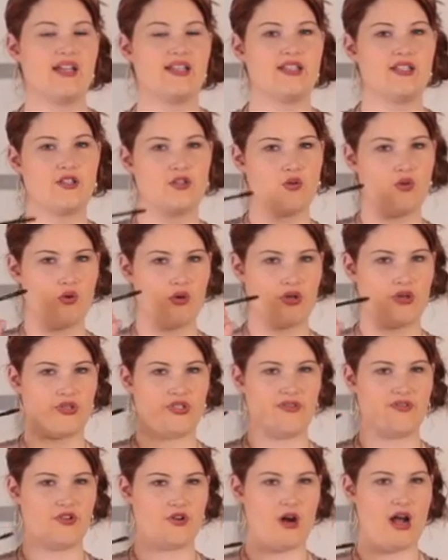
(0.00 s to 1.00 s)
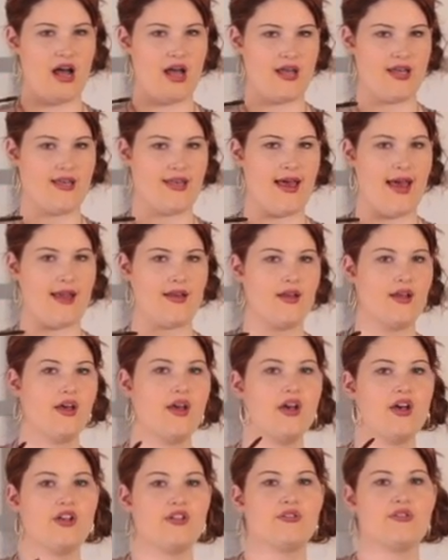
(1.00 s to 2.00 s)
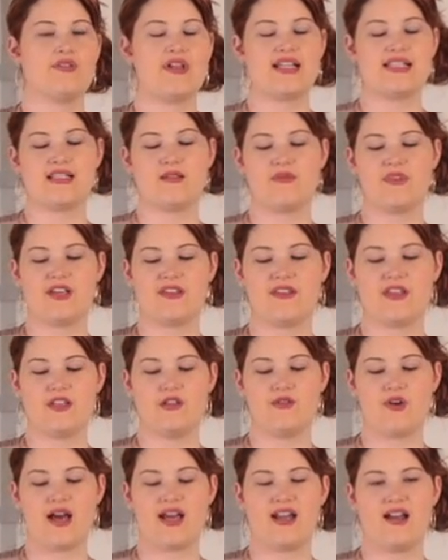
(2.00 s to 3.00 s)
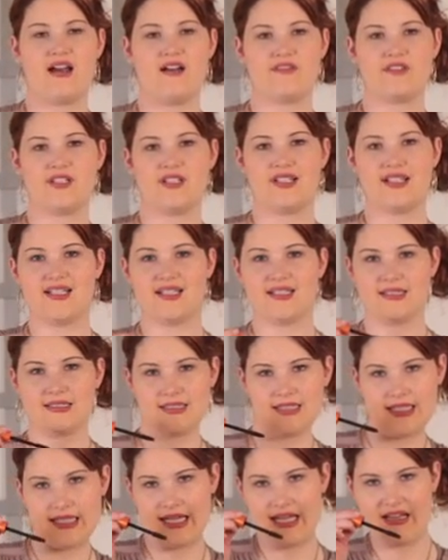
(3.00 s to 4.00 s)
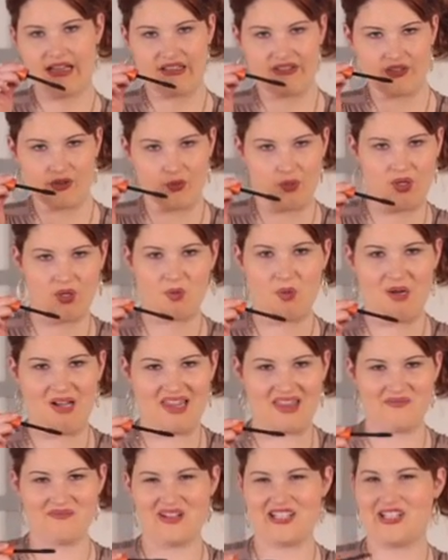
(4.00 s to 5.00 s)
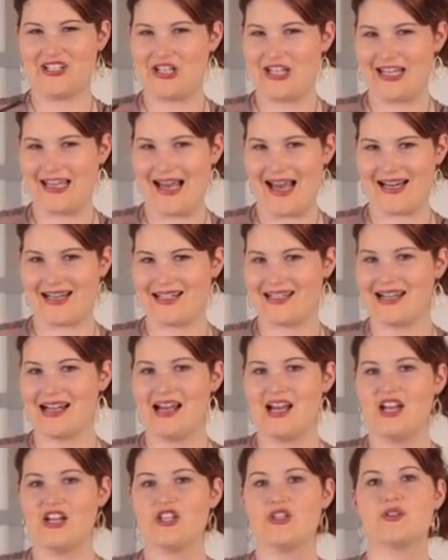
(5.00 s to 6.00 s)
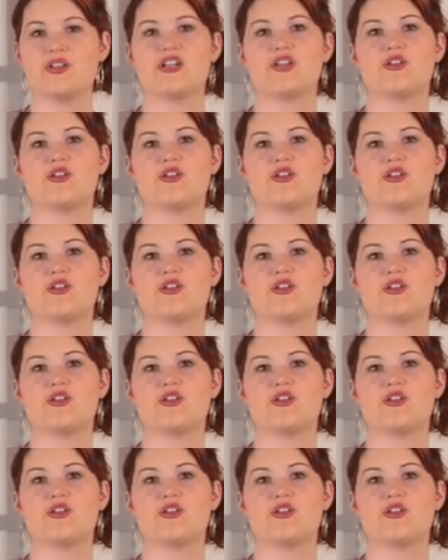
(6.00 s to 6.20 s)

to the corners of your eye again. So that's something that you kind of have to work with, but you can get it. You get